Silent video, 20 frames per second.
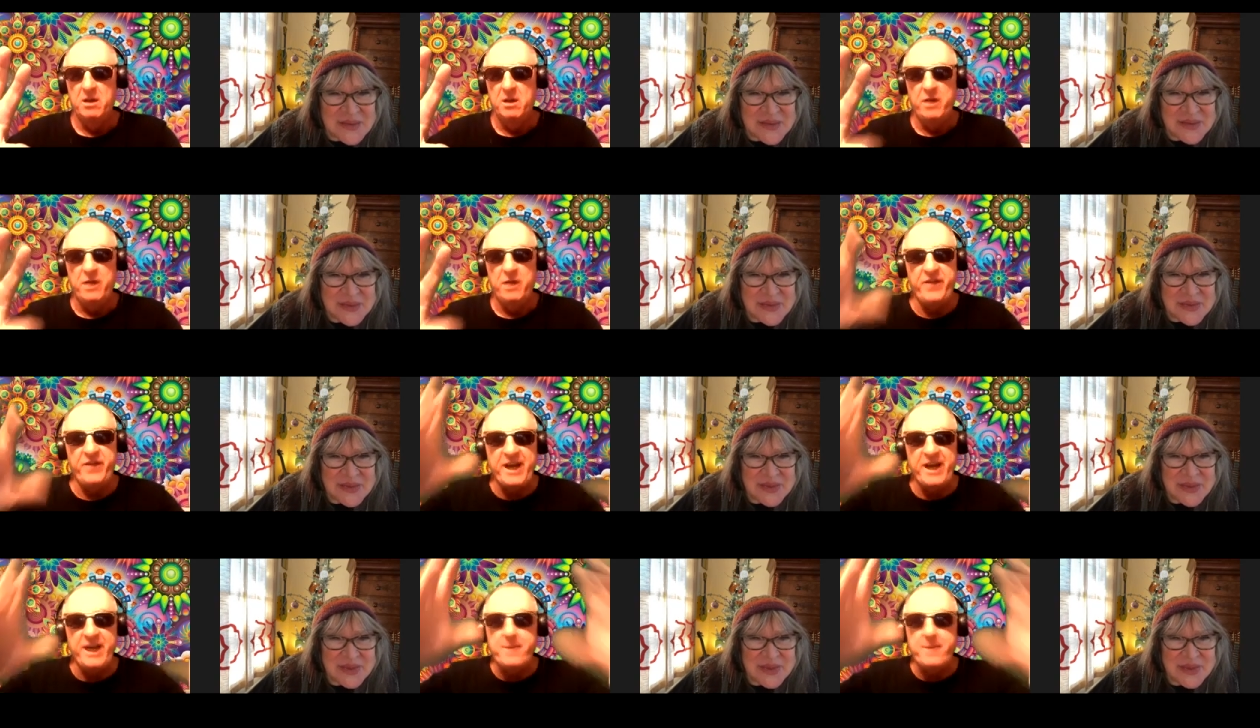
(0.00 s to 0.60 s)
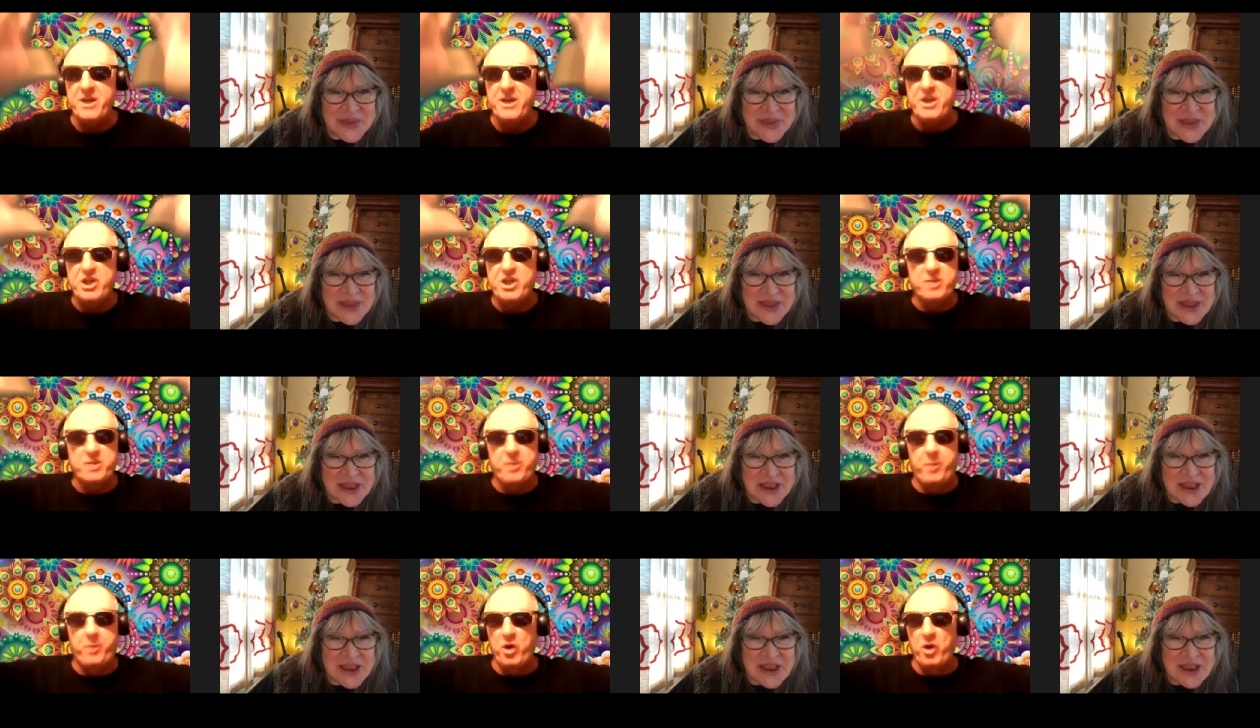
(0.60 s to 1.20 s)
Speaker 1: the image is
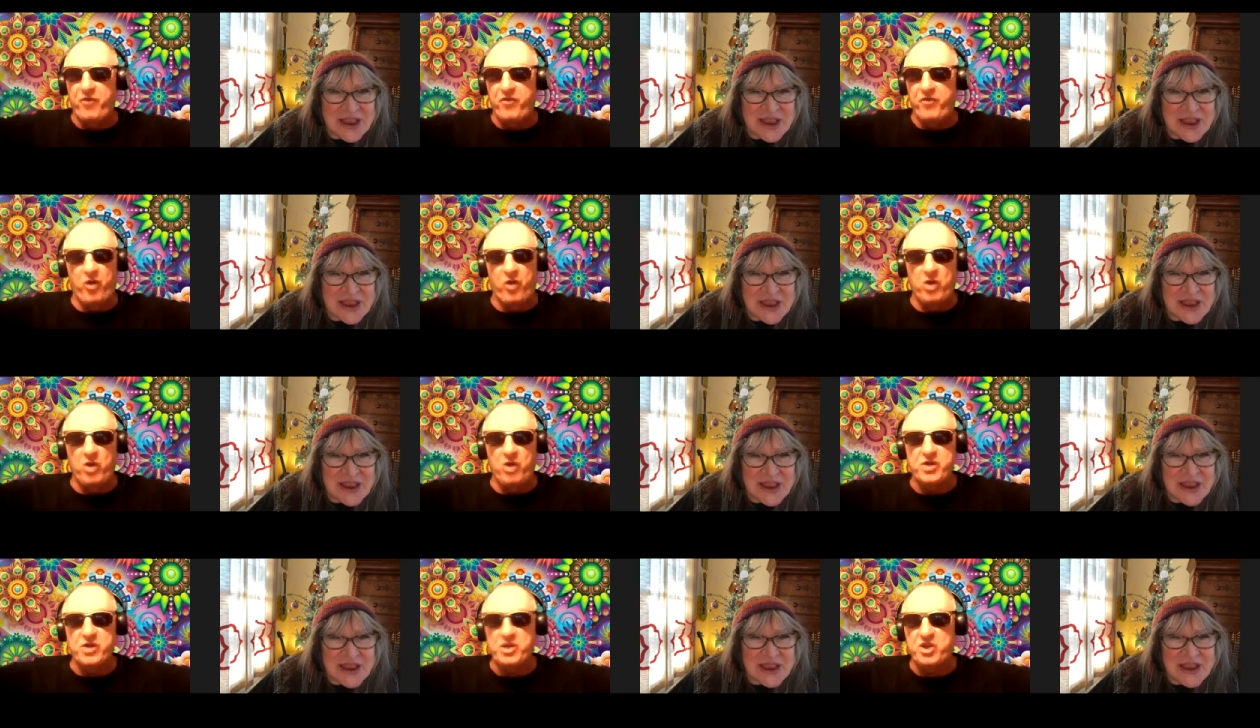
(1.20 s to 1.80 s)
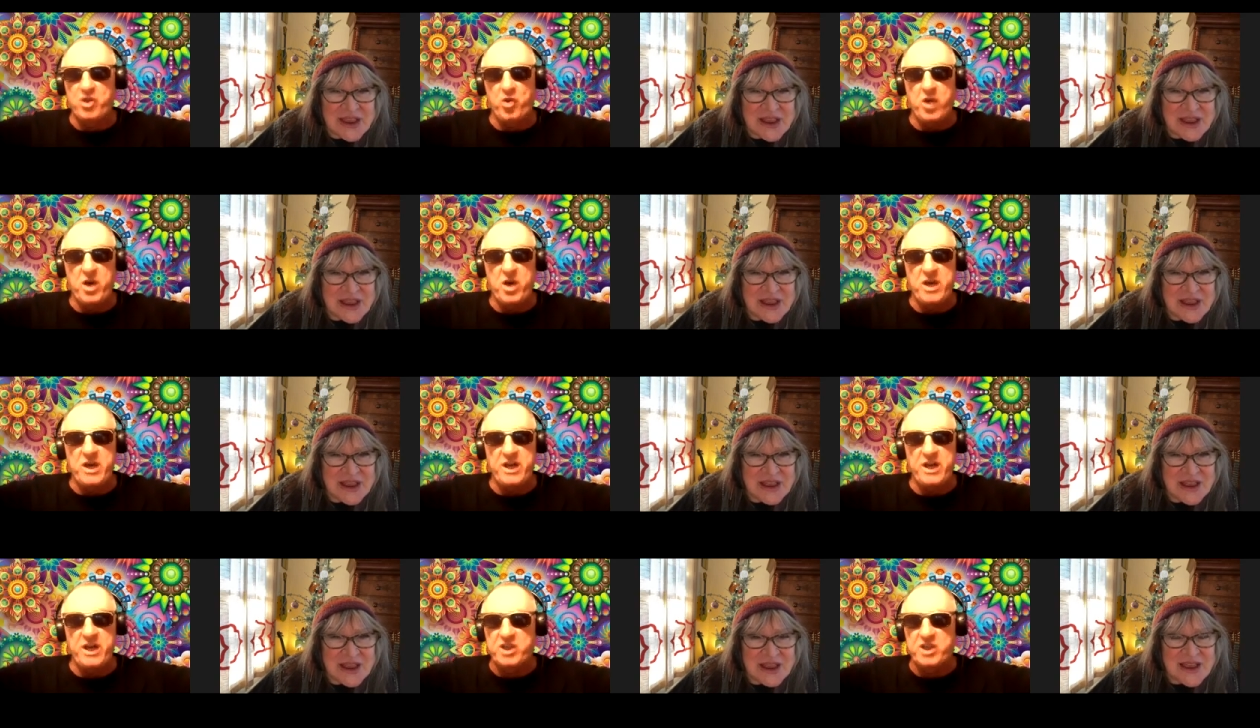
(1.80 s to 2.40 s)
beautiful on the
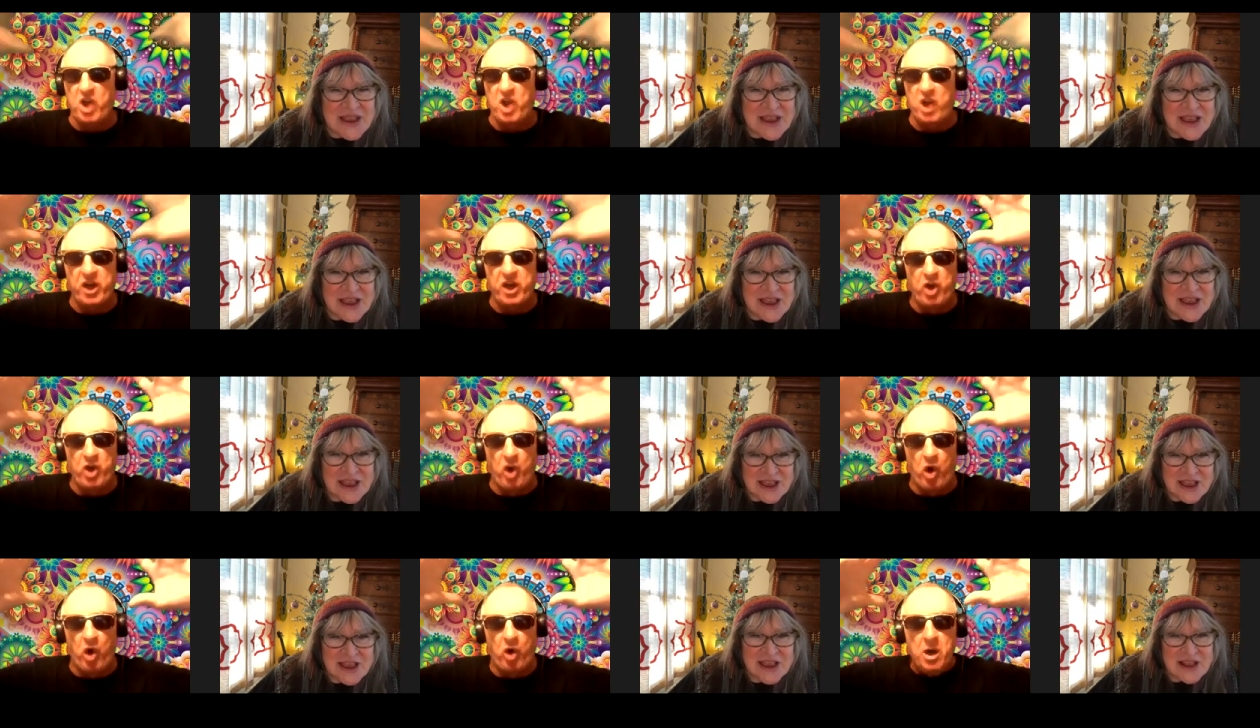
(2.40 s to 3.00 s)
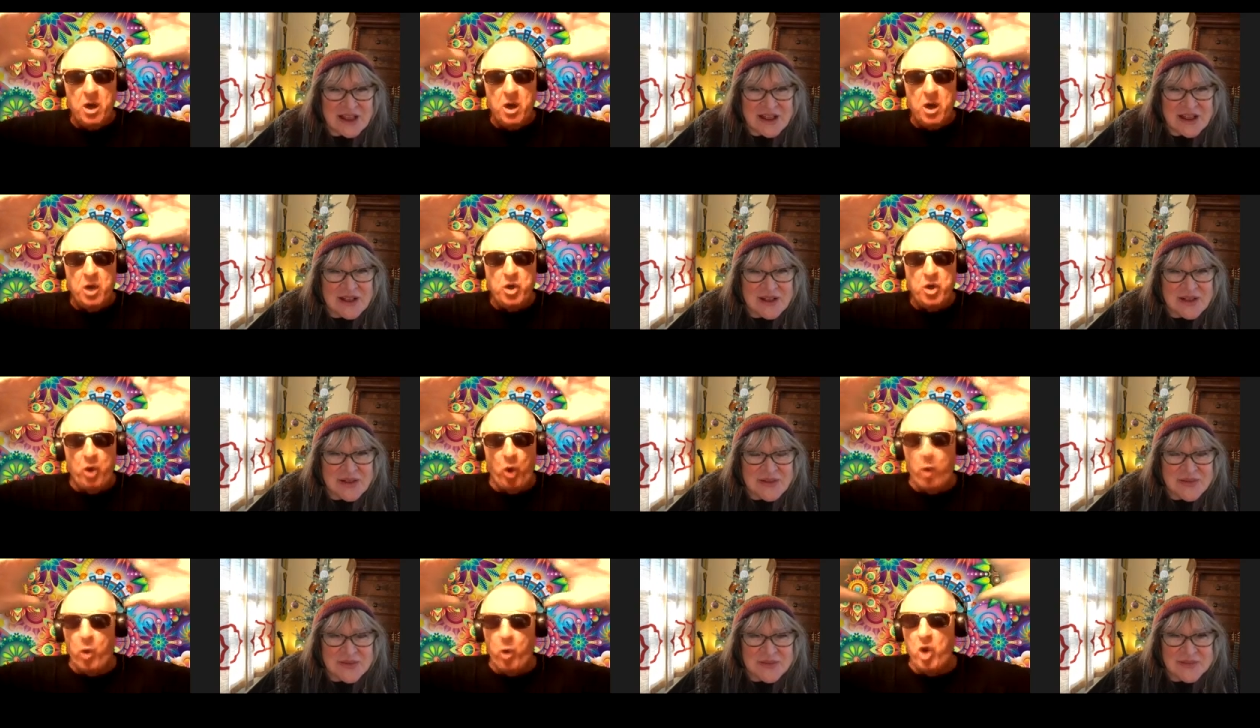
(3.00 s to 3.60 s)
screen it's like you're
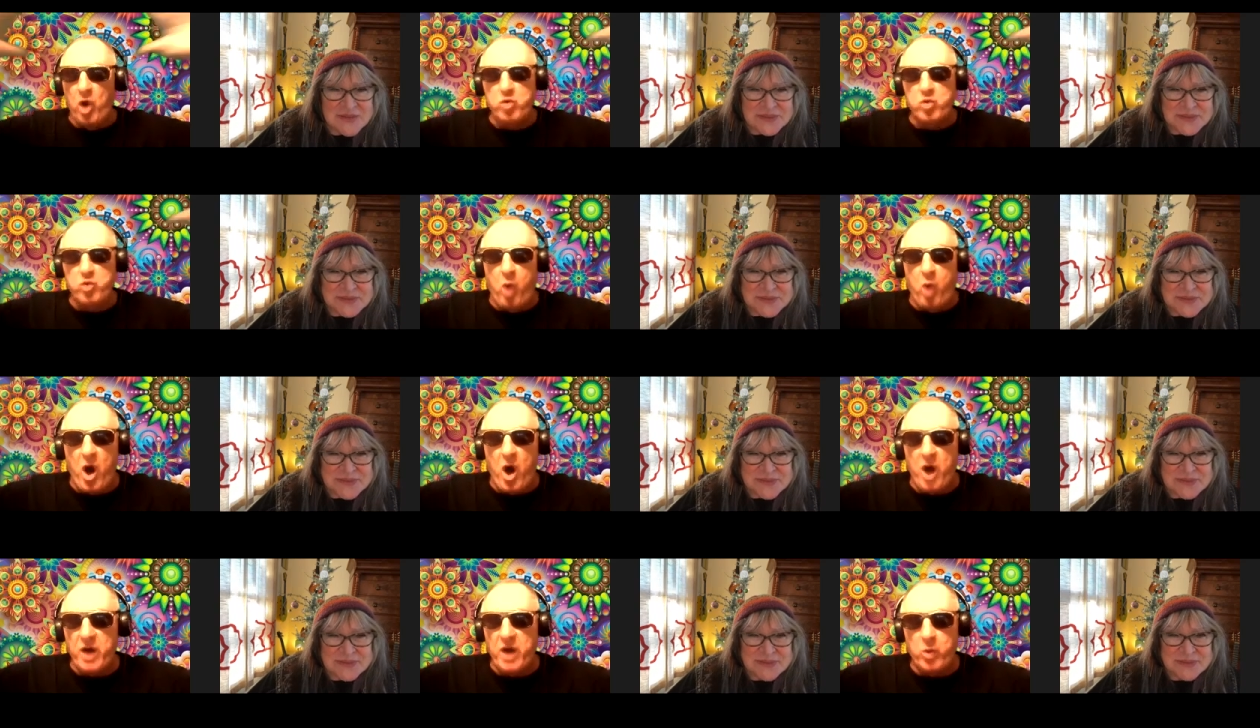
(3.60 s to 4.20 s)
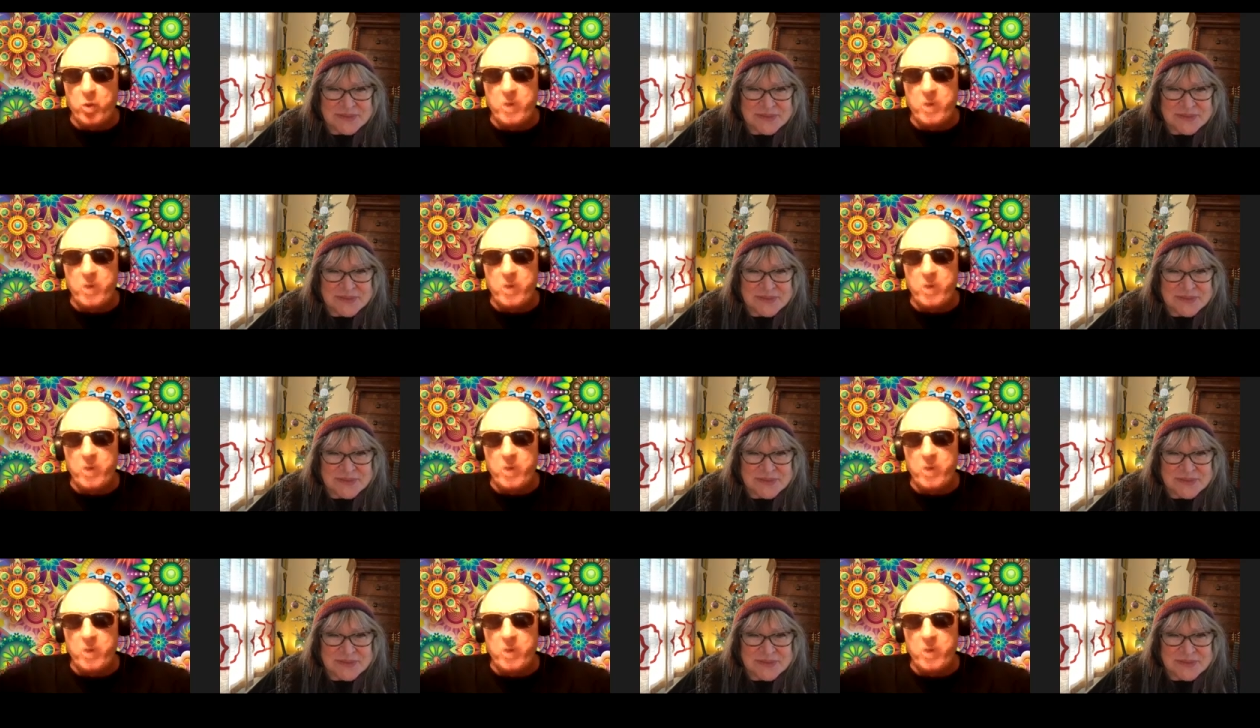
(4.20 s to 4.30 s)
you're worldwide,